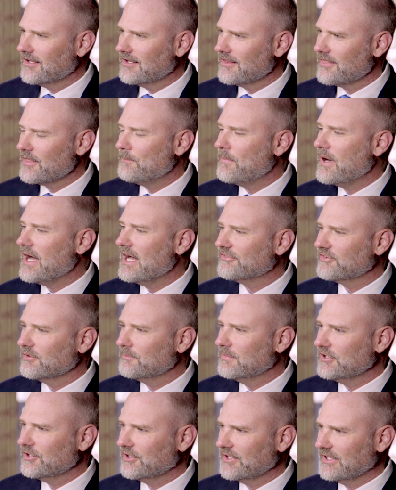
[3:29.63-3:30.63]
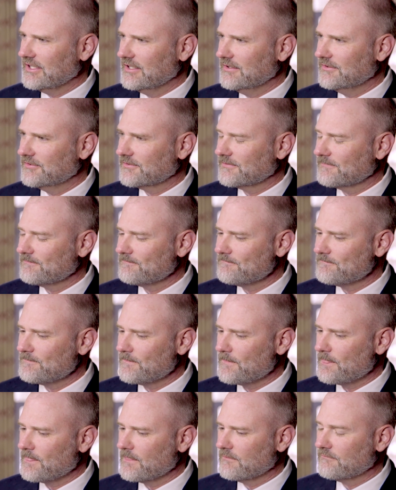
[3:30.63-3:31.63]
The possibilities
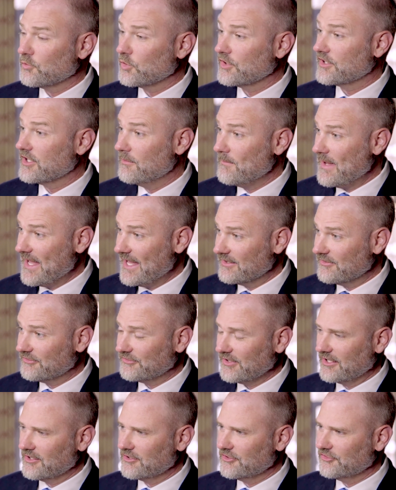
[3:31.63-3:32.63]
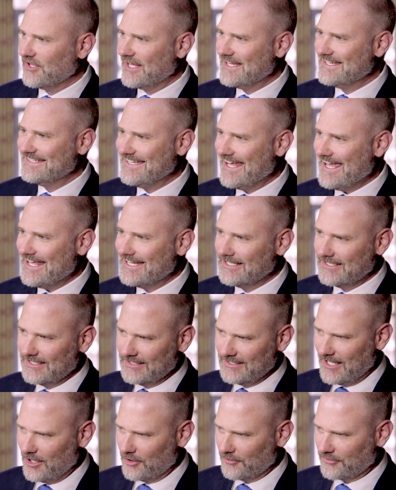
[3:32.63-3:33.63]
for command centers and data in
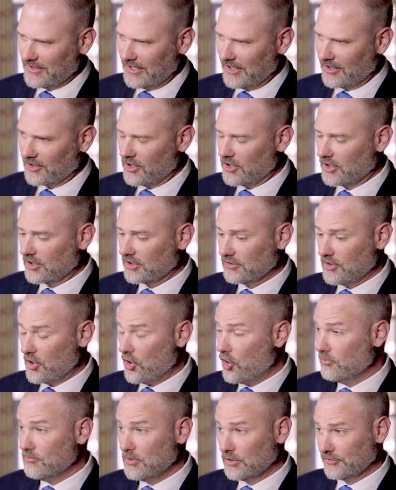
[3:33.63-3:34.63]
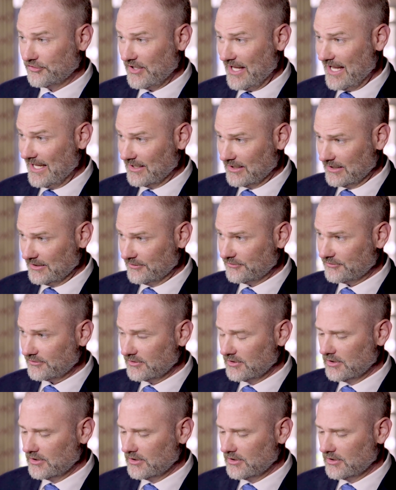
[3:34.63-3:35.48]
healthcare are almost endless,